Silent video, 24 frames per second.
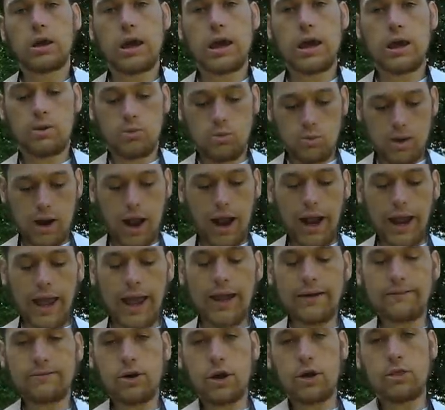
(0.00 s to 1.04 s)
And what I
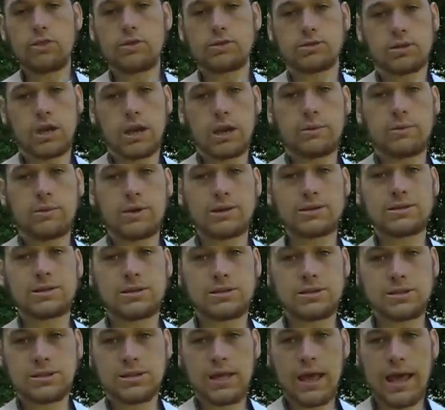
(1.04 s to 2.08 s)
have on this camera is
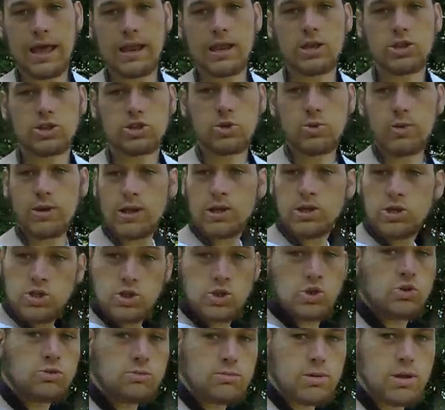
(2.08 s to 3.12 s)
it's set, so when I
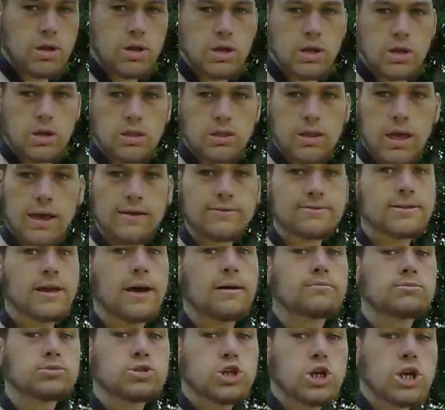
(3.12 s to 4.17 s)
zoom, the
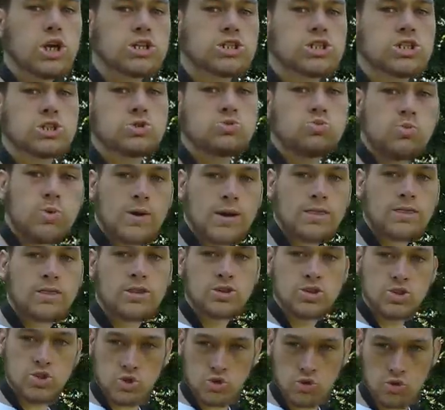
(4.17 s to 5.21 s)
f-stop changes with the
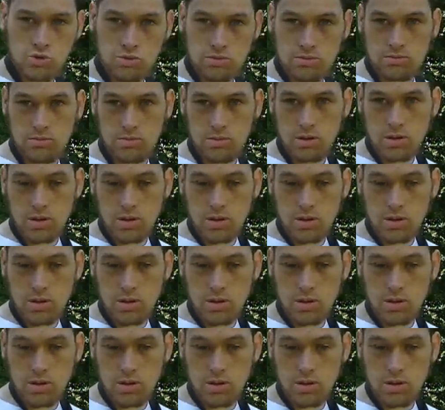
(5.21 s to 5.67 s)
zoom.